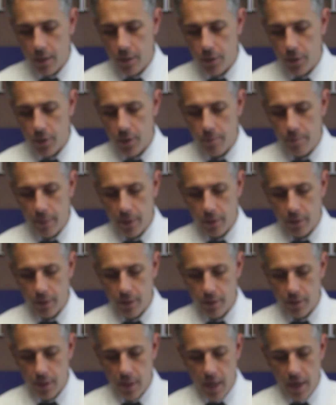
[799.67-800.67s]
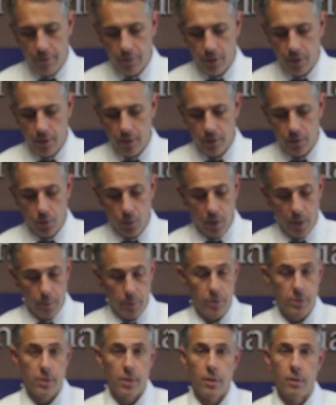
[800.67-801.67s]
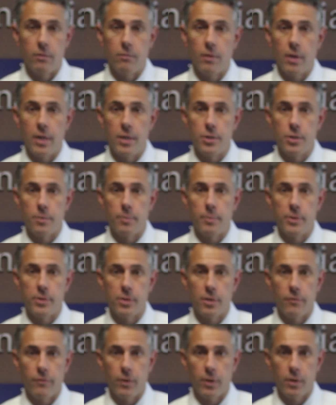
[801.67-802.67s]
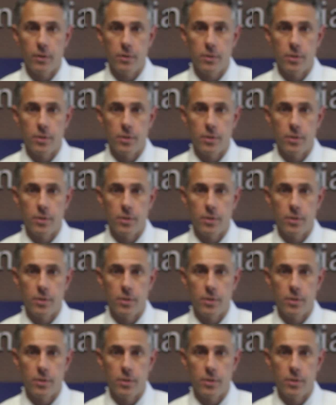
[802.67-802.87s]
Europe, Middle East, and Africa, and 20% Asia Pacific.